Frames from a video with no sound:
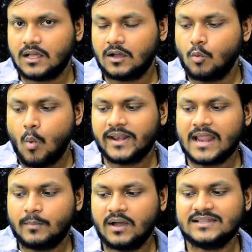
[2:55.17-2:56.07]
one
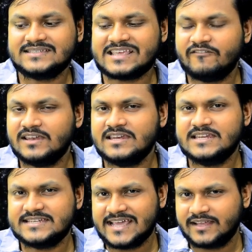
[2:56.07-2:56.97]
among the seven
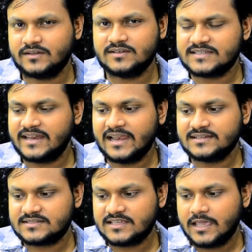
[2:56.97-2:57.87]
detectors in
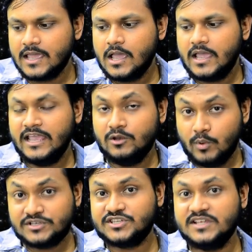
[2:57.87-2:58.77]
LHC in
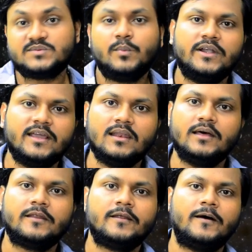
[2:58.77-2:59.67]
which this
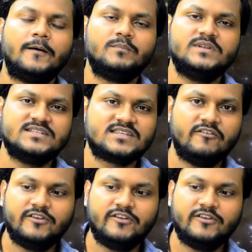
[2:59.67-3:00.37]
particular discovery